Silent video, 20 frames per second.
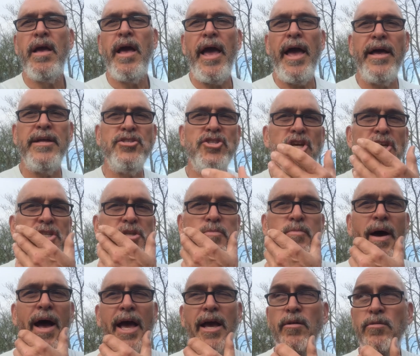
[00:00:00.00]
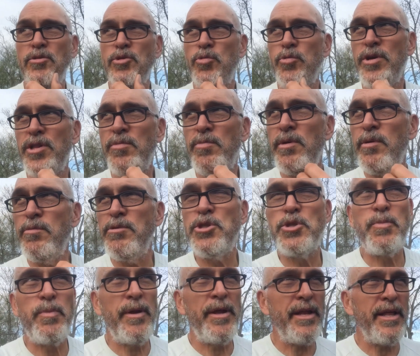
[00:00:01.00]
and just Mike was with me. We
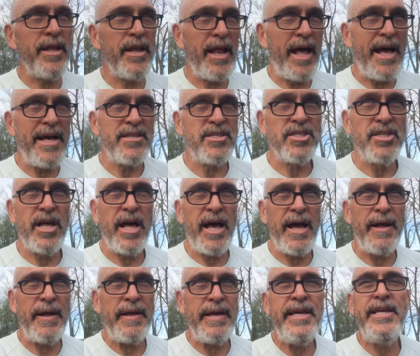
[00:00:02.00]
split it last night.